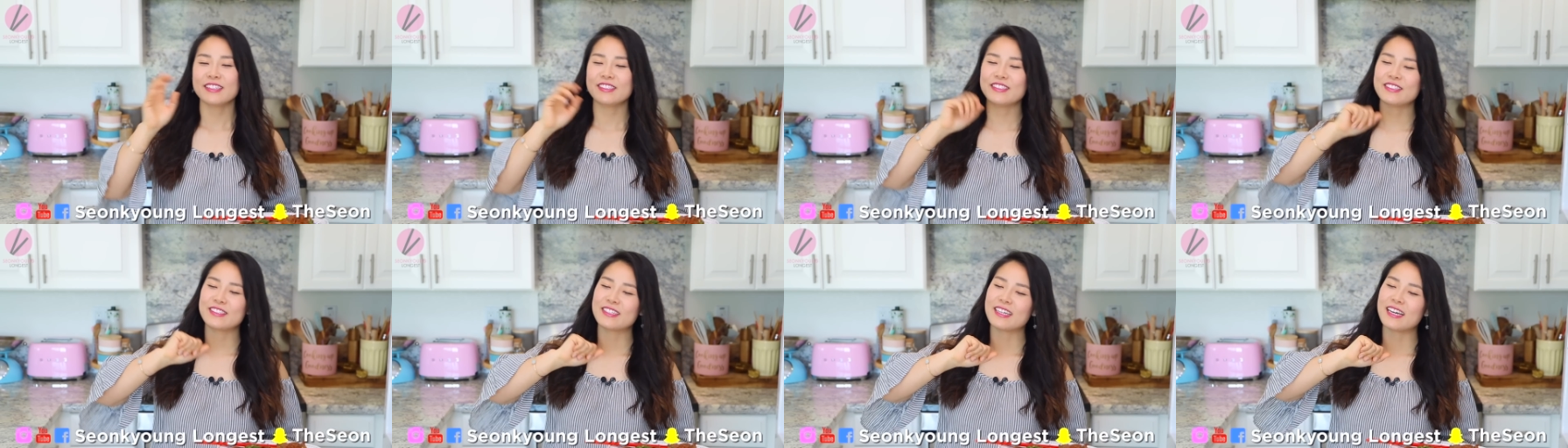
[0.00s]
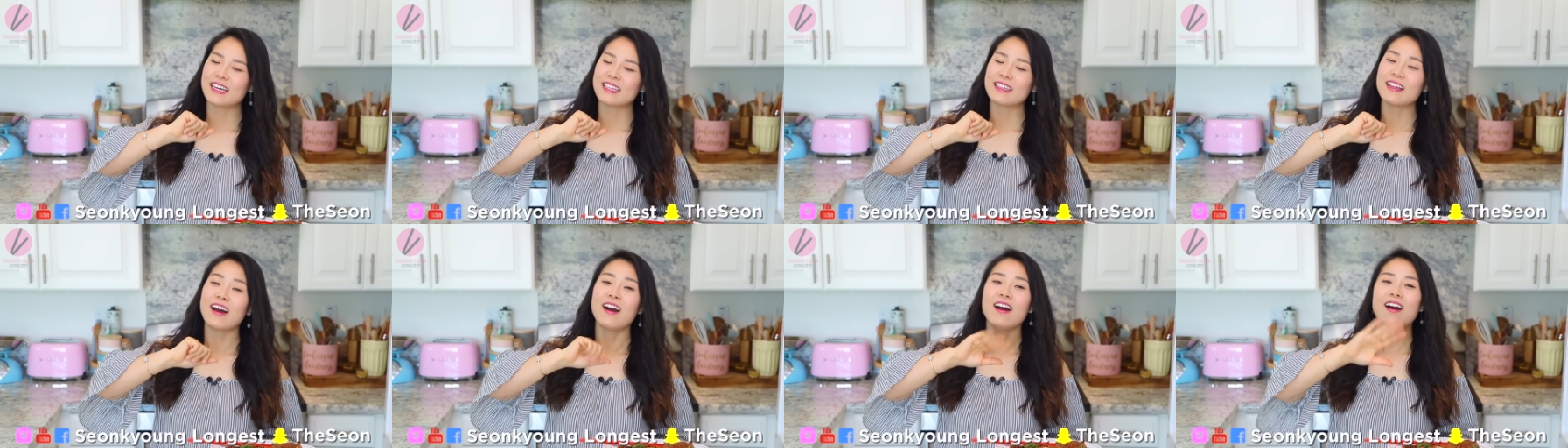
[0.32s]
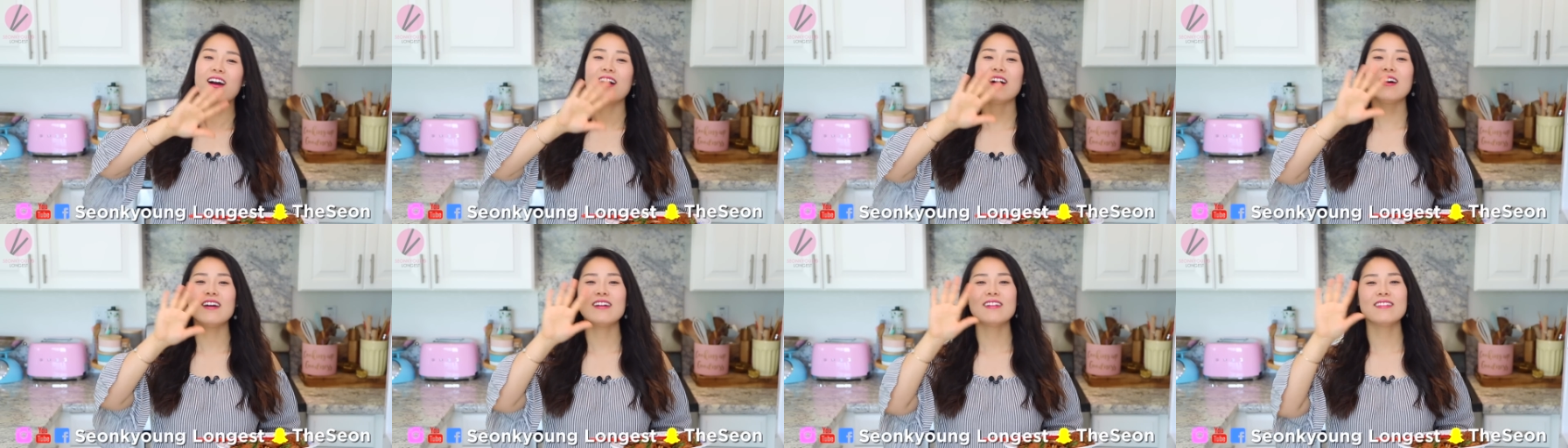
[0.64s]
you can
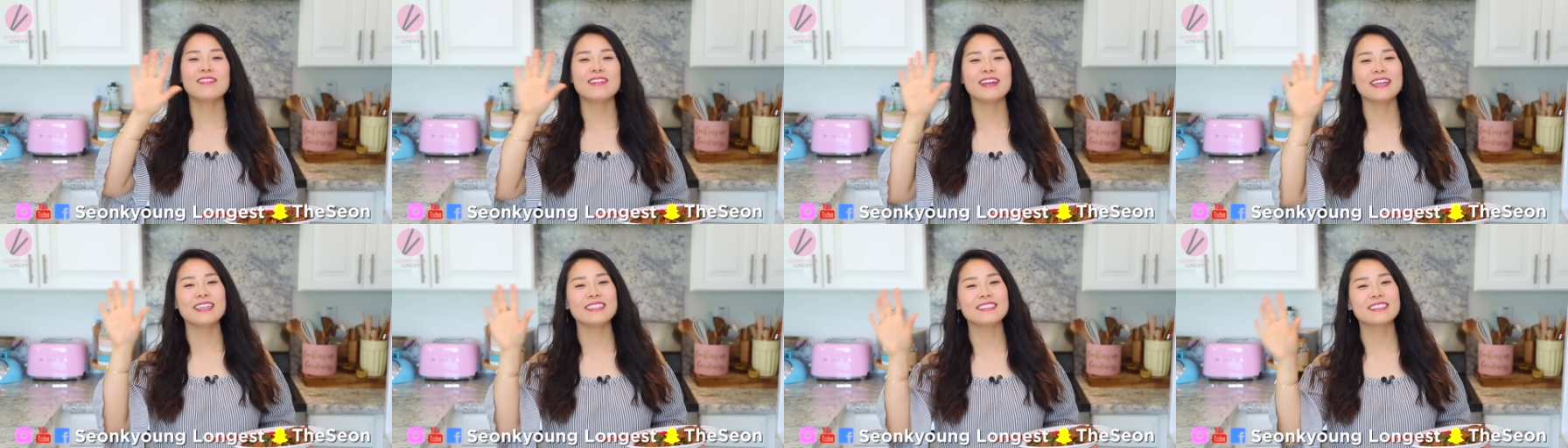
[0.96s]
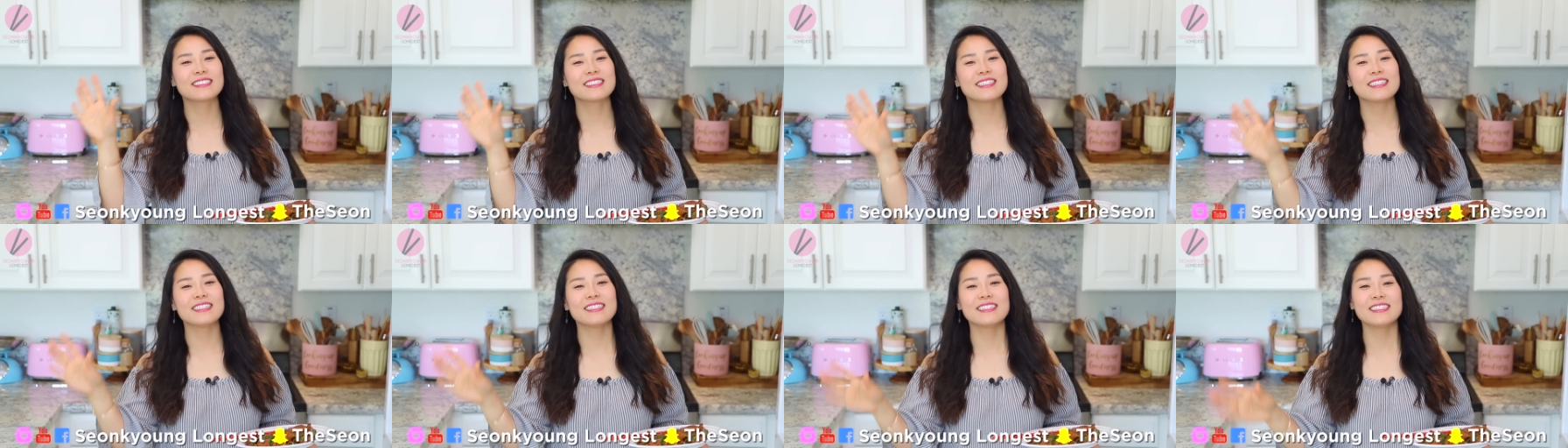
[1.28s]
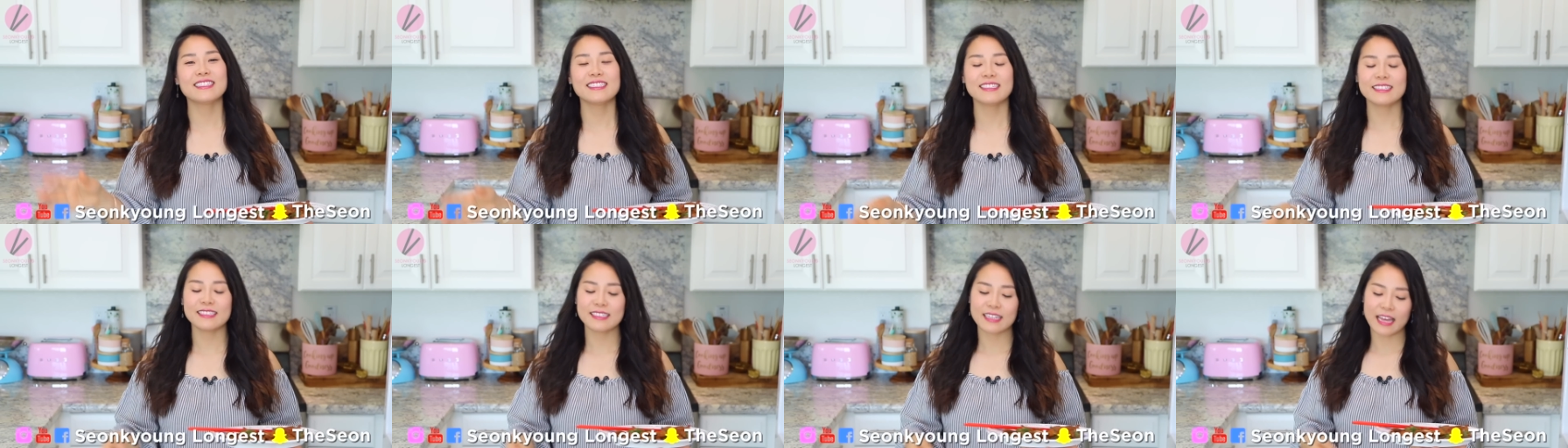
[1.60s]
always
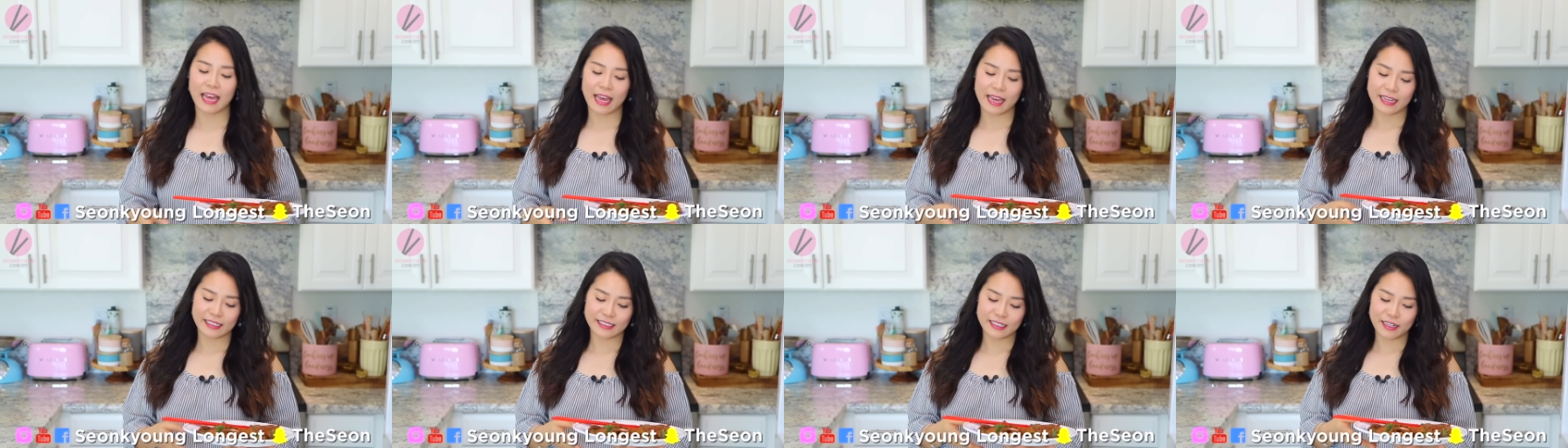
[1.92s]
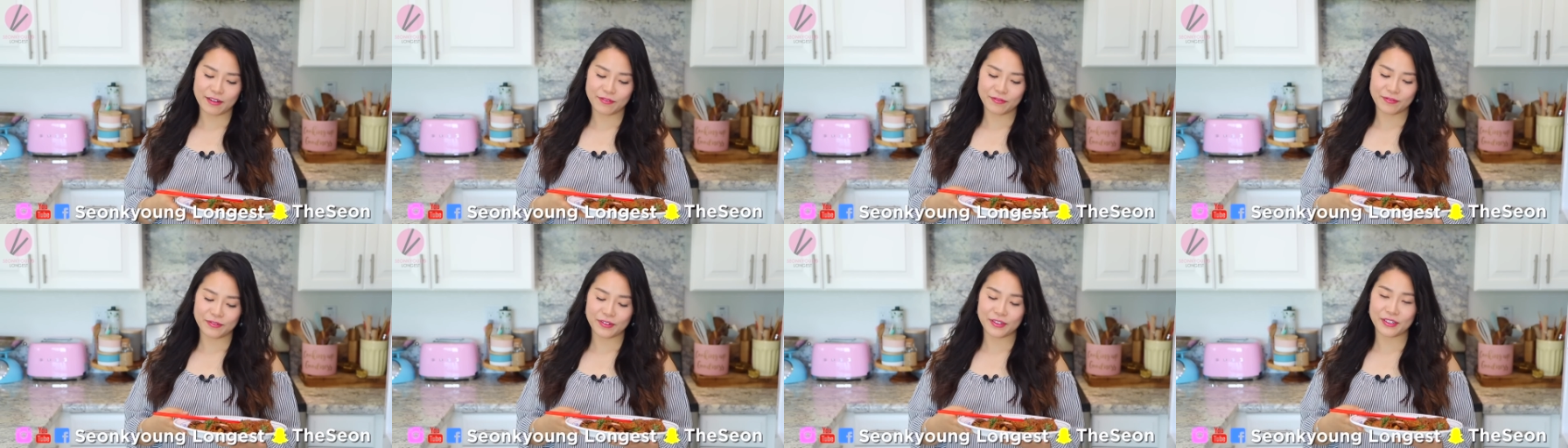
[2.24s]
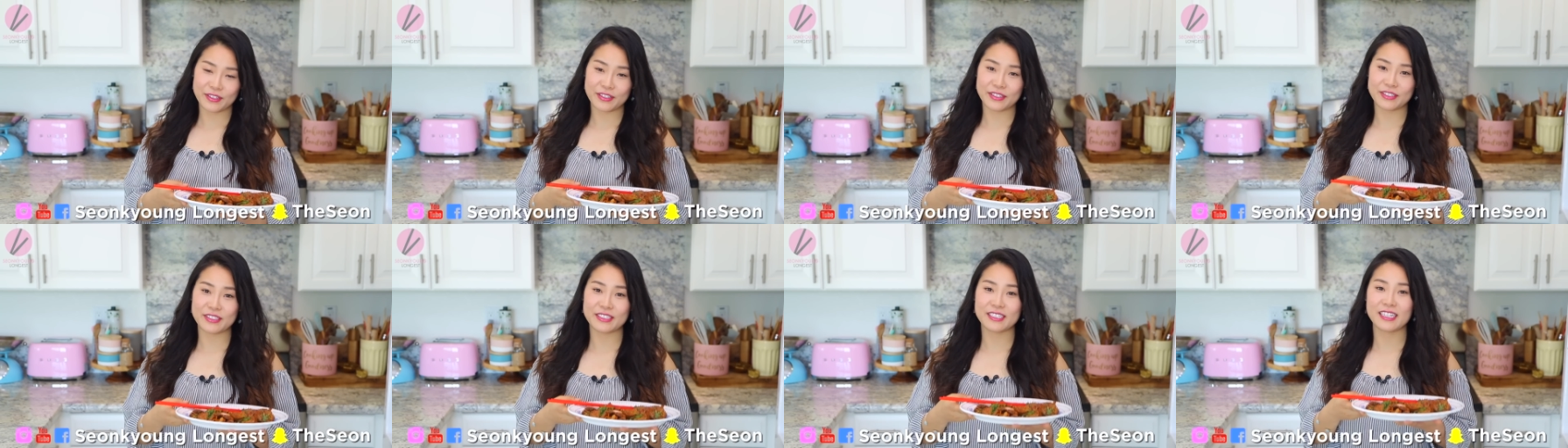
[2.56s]
cook Asian
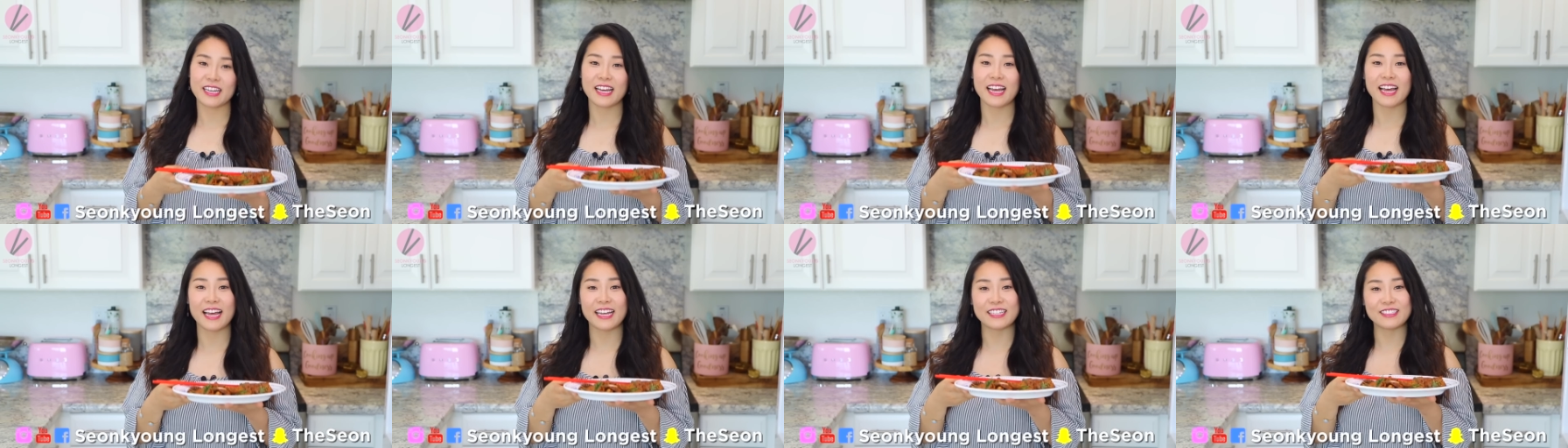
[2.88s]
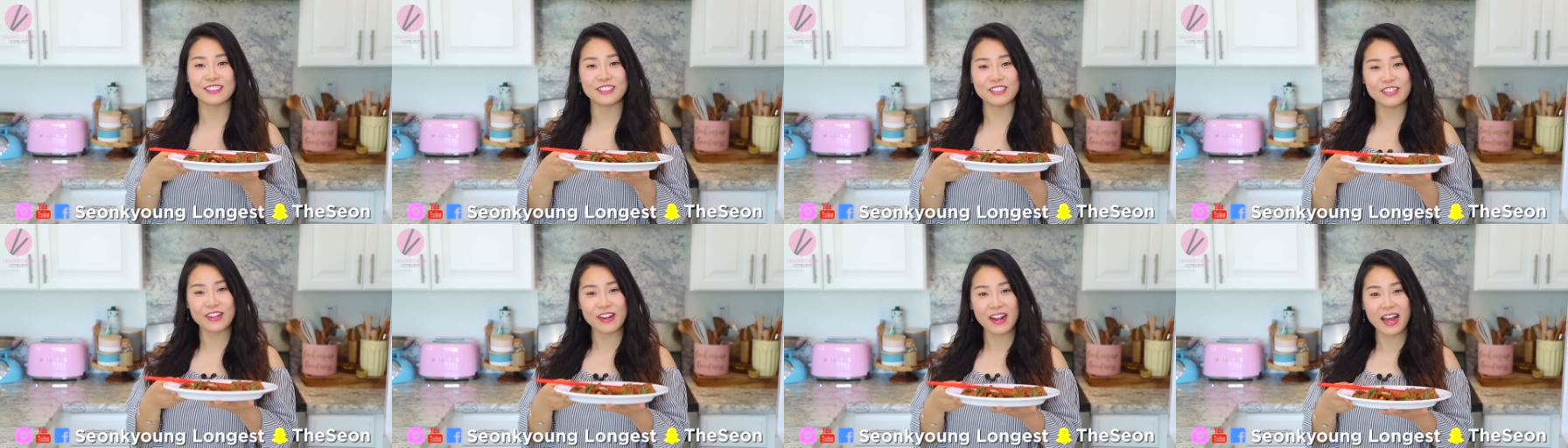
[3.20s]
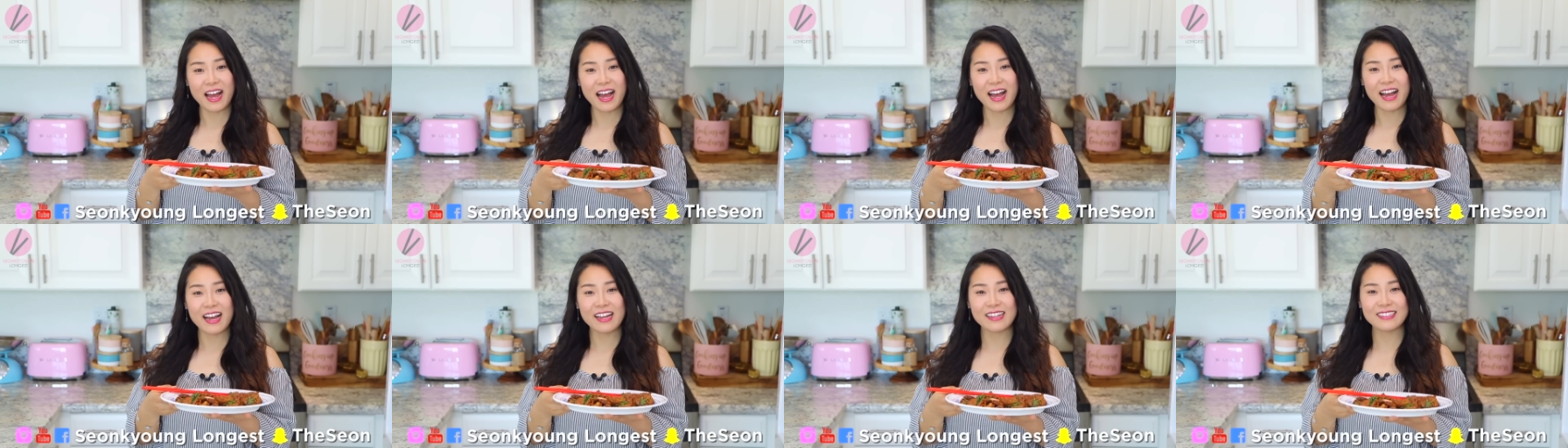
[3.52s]
food at your
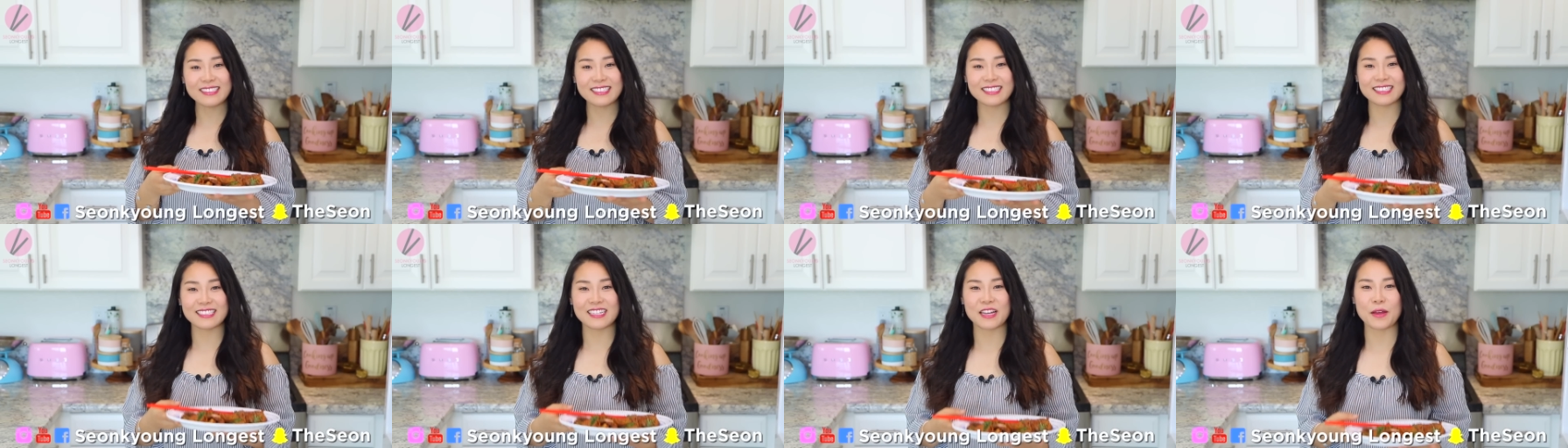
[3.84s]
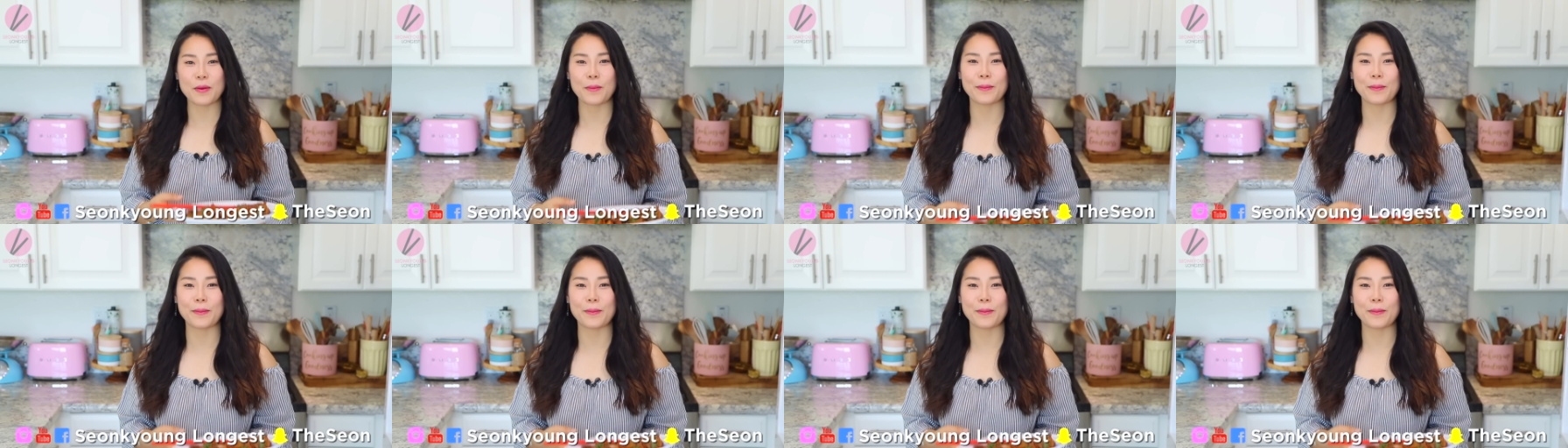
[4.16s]
house,